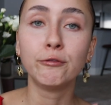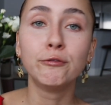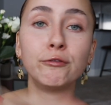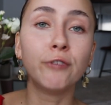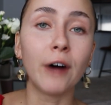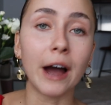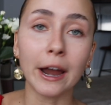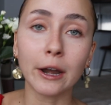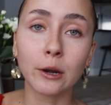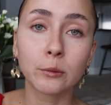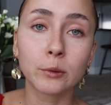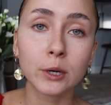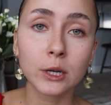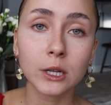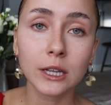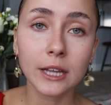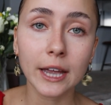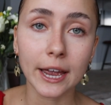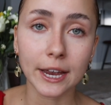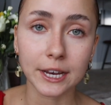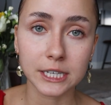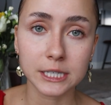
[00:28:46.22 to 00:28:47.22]

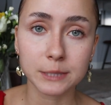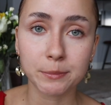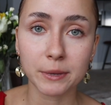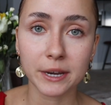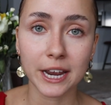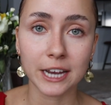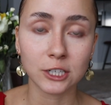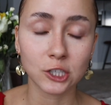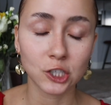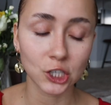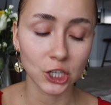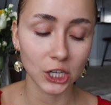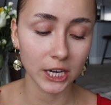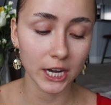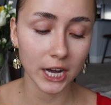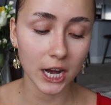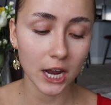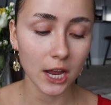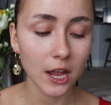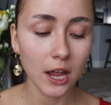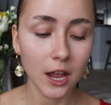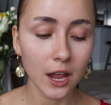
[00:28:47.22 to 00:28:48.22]
viral
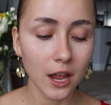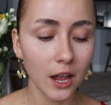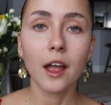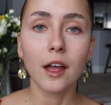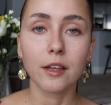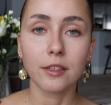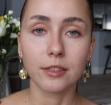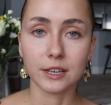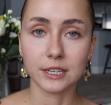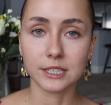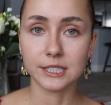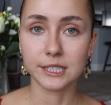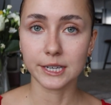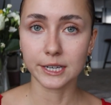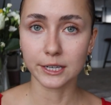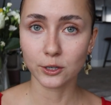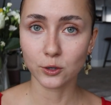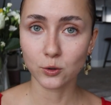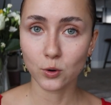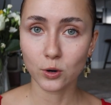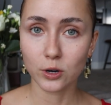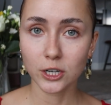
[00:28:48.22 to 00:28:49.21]
exponentially. The
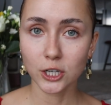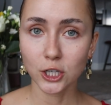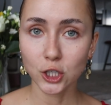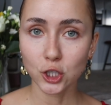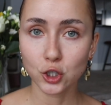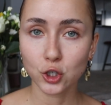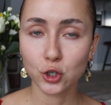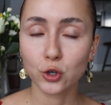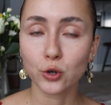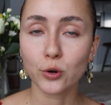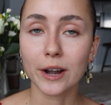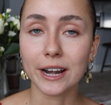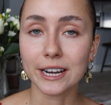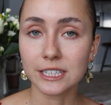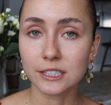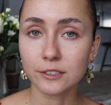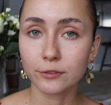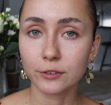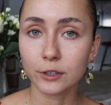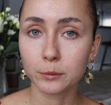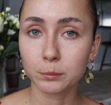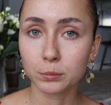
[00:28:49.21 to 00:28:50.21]
Dior
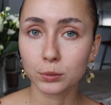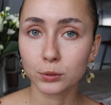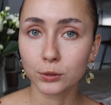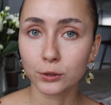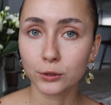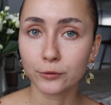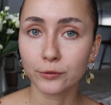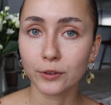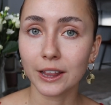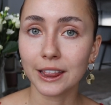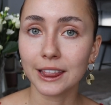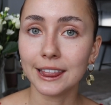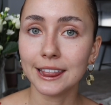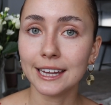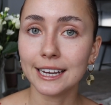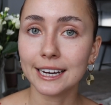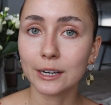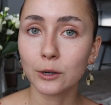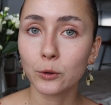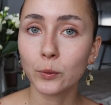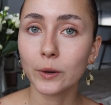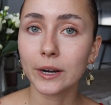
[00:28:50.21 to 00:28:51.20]
Transfer Proof
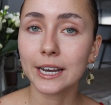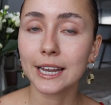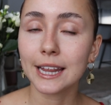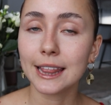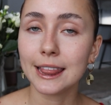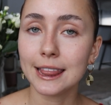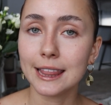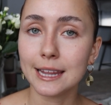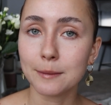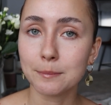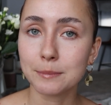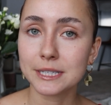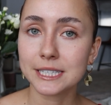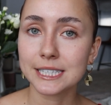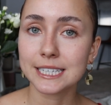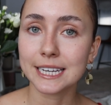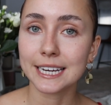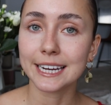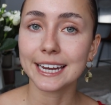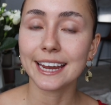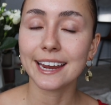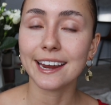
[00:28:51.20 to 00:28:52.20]
Liquid
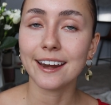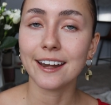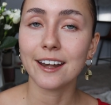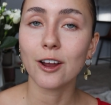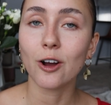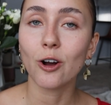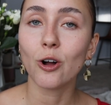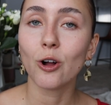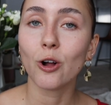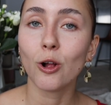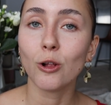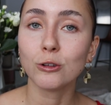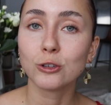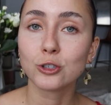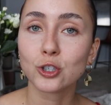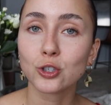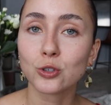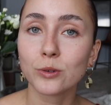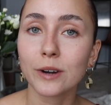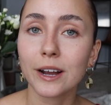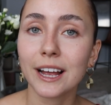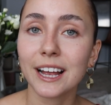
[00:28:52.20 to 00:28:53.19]
Lipstick in
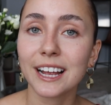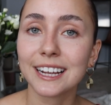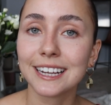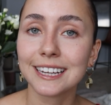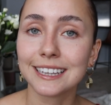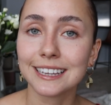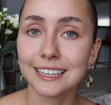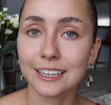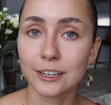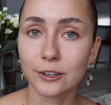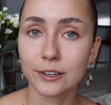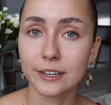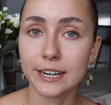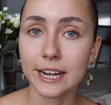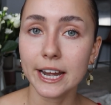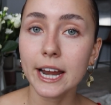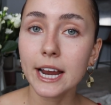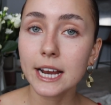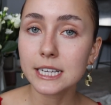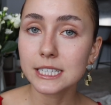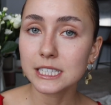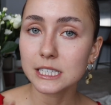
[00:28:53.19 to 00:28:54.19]
Ultra
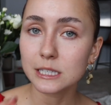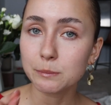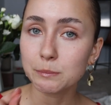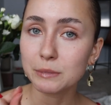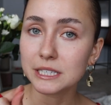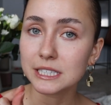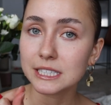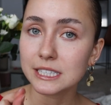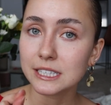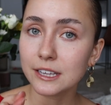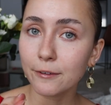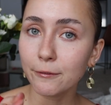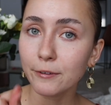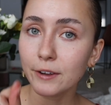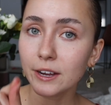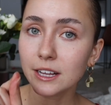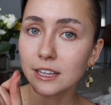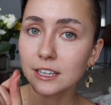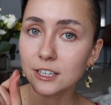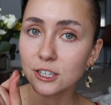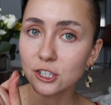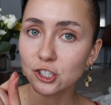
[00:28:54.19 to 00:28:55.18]
Glittery,
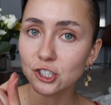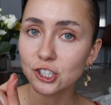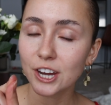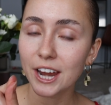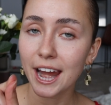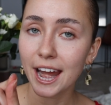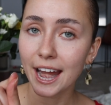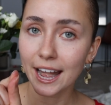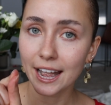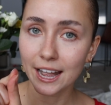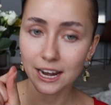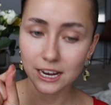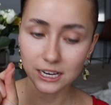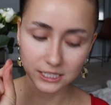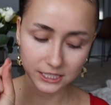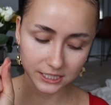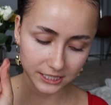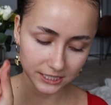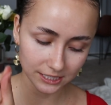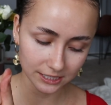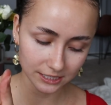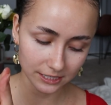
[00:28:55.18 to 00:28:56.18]
specifically shade
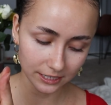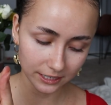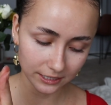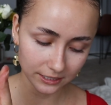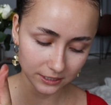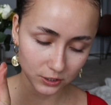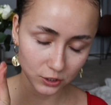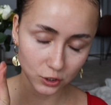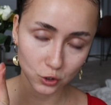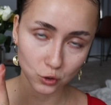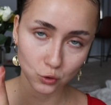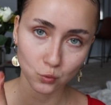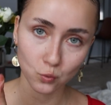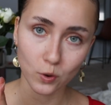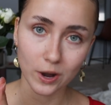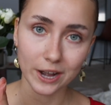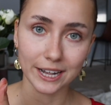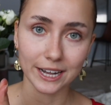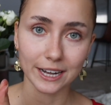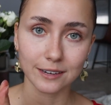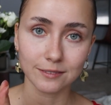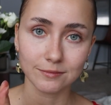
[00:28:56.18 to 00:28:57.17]
six
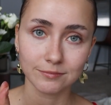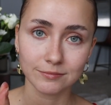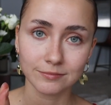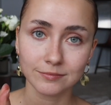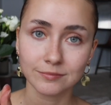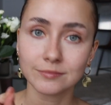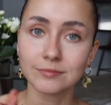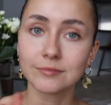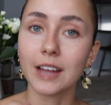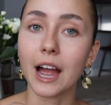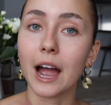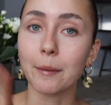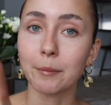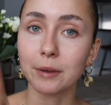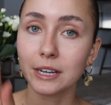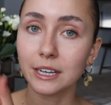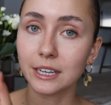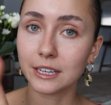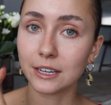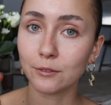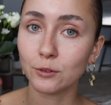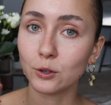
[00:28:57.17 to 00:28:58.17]
twenty. I'm
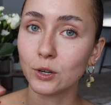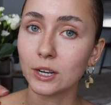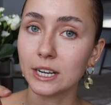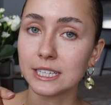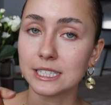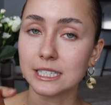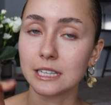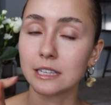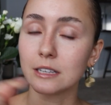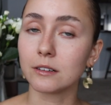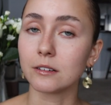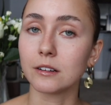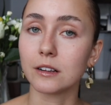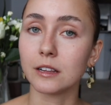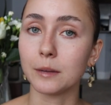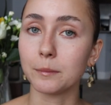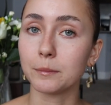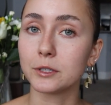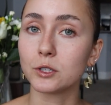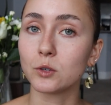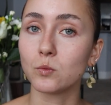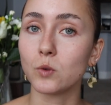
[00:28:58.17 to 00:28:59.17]
gonna give you guys a little
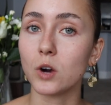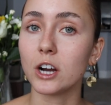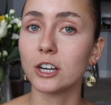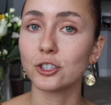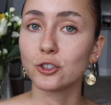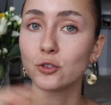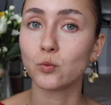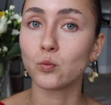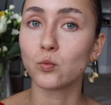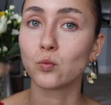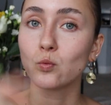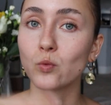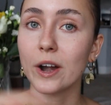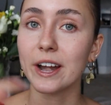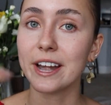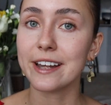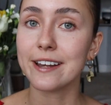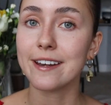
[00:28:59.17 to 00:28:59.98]
clip to watch right